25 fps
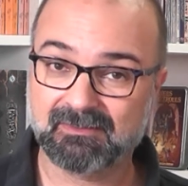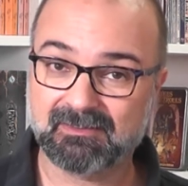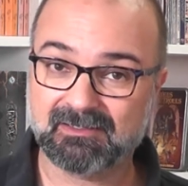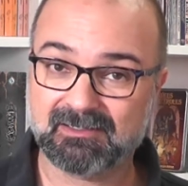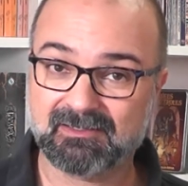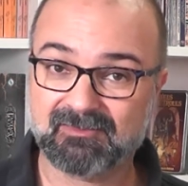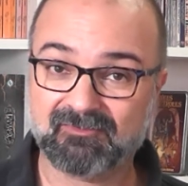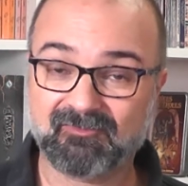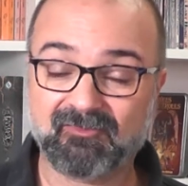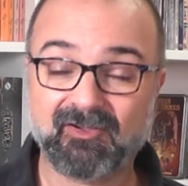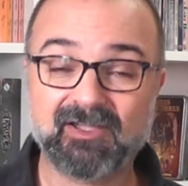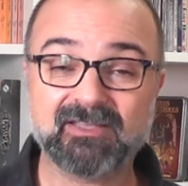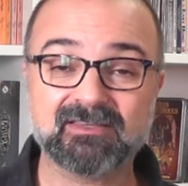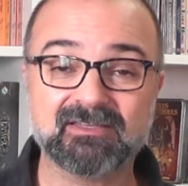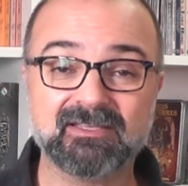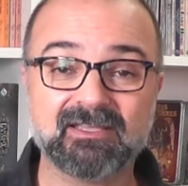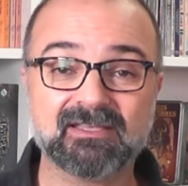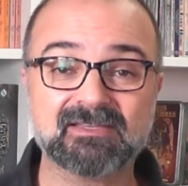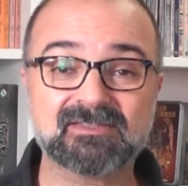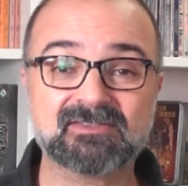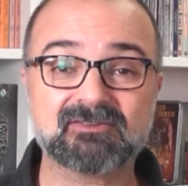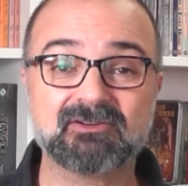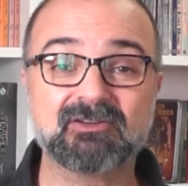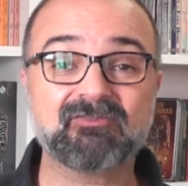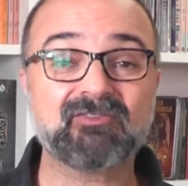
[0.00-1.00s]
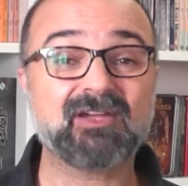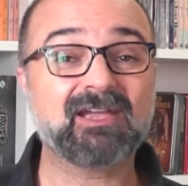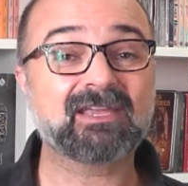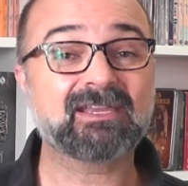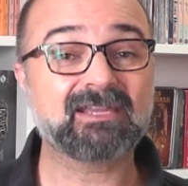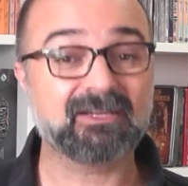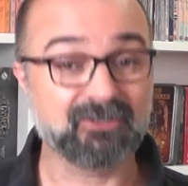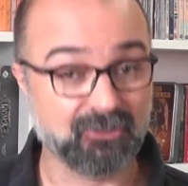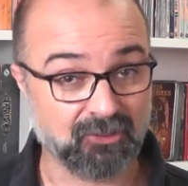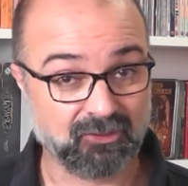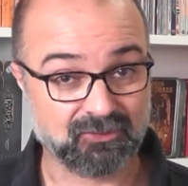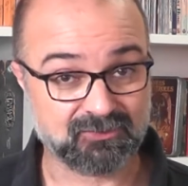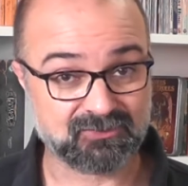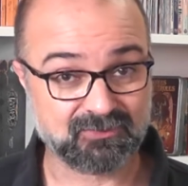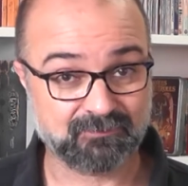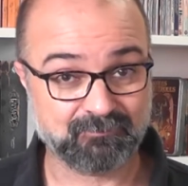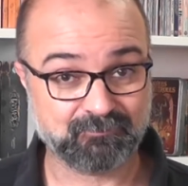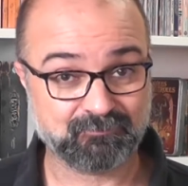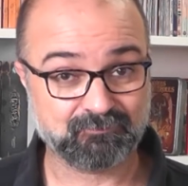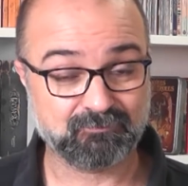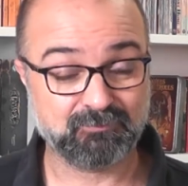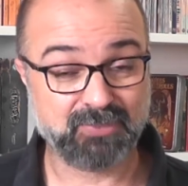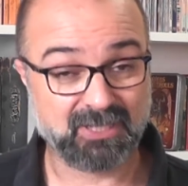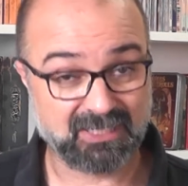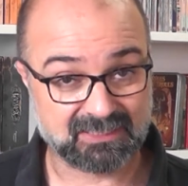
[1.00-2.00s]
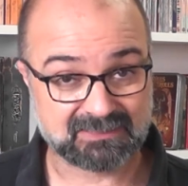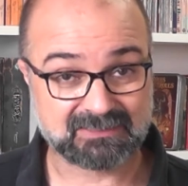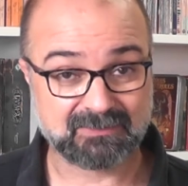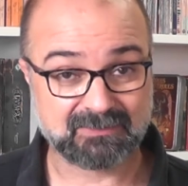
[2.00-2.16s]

and find the answer if I cannot. But